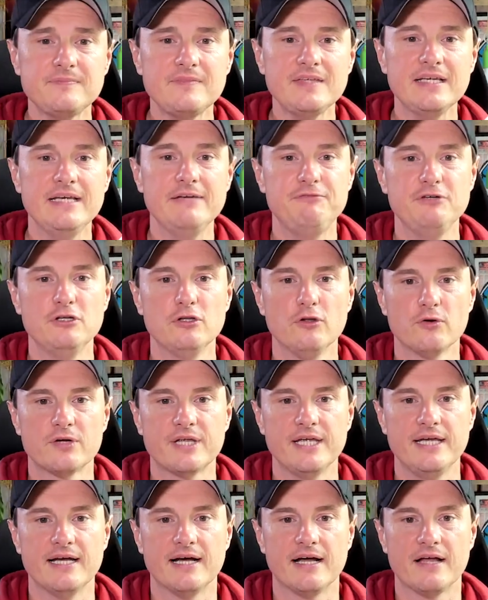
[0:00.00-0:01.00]
If you look
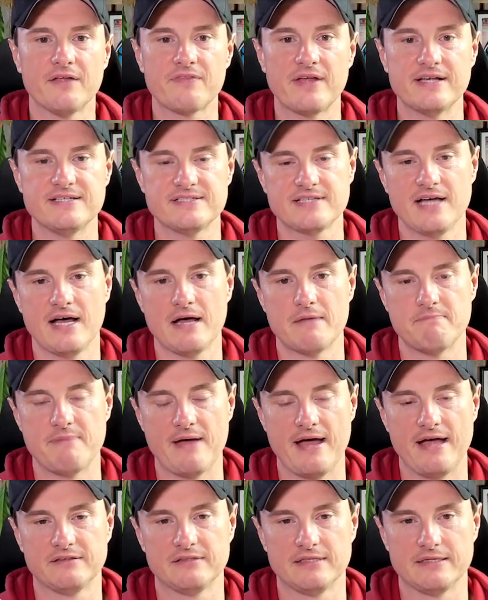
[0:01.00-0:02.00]
here, they start
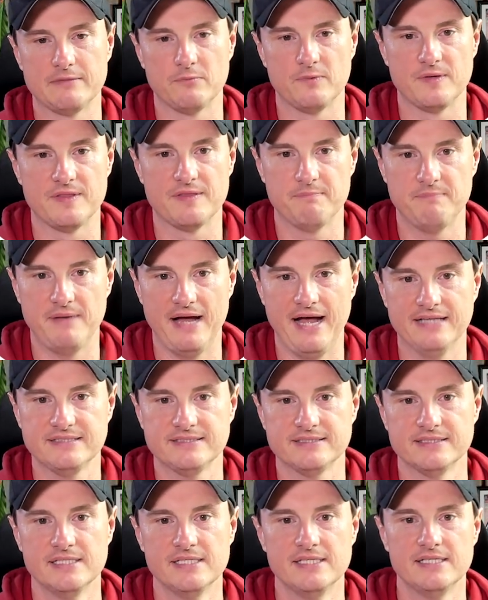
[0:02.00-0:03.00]
badly with the bat.
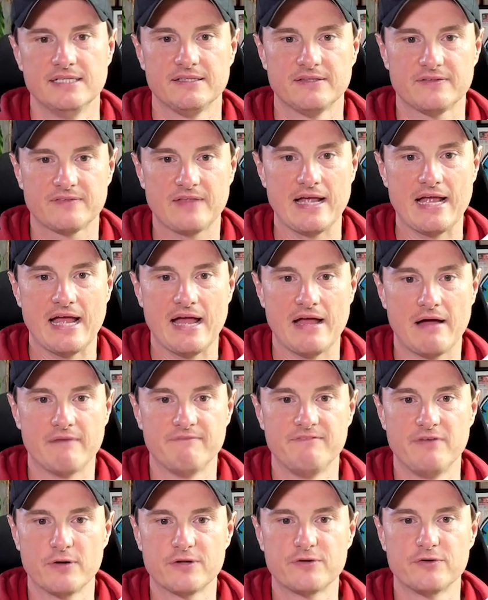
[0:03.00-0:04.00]
They are
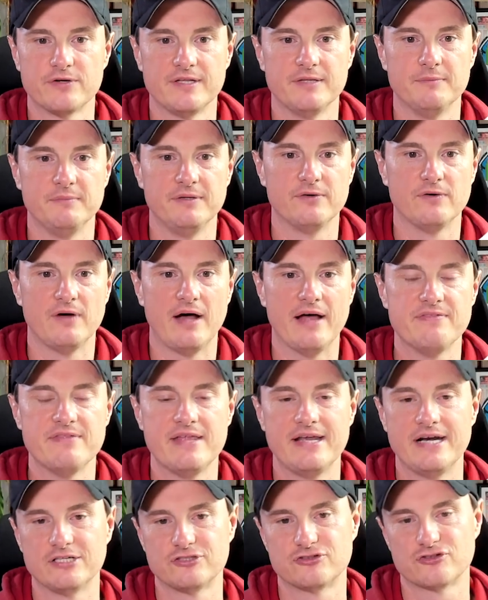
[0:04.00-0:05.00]
very good in the middle, and then
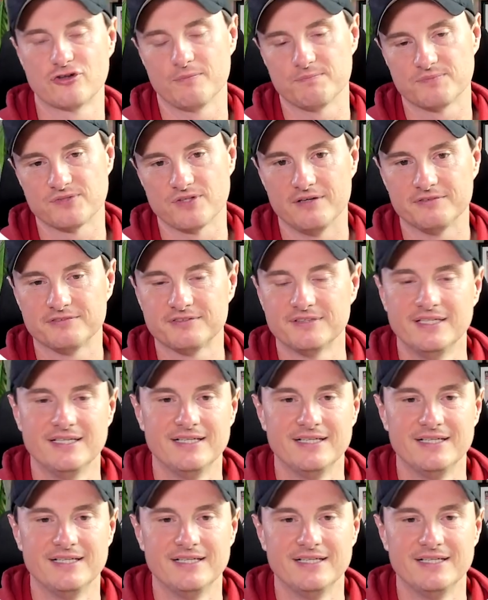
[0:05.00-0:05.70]
it drops off.